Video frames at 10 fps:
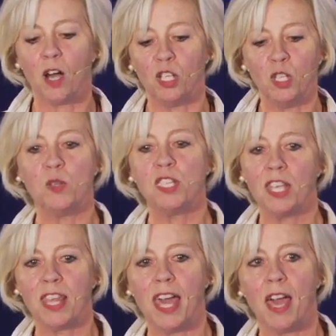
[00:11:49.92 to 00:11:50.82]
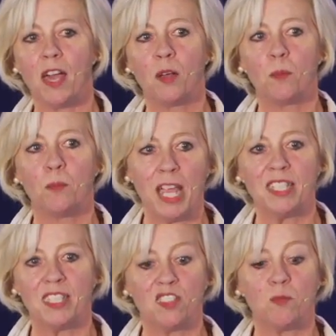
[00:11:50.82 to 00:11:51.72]
using their
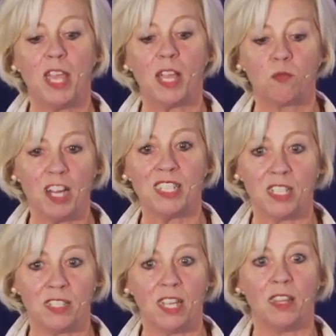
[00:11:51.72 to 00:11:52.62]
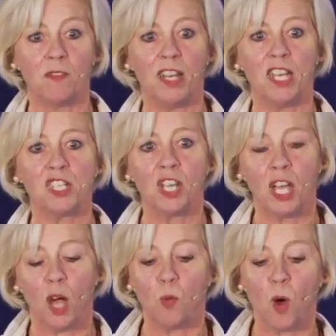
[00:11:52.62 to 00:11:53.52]
basis of being a resident in the village
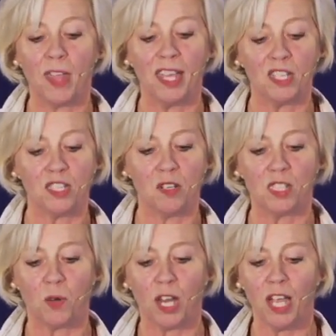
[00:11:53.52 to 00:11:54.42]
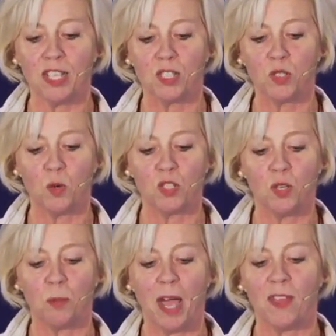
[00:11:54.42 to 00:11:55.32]
and what they can do. So I'd like to talk to
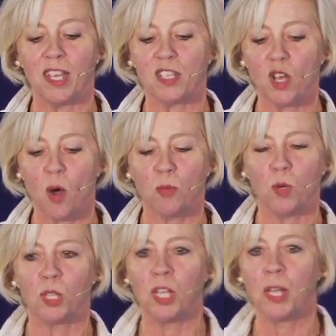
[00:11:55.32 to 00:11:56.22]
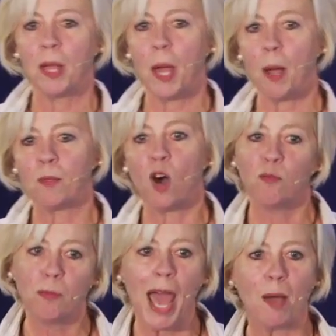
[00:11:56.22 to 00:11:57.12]
you about the example
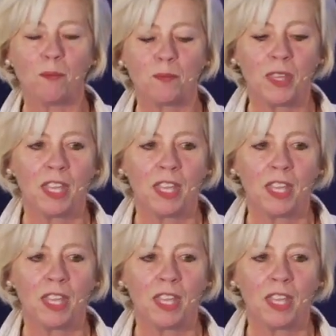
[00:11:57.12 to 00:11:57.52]
of Pam.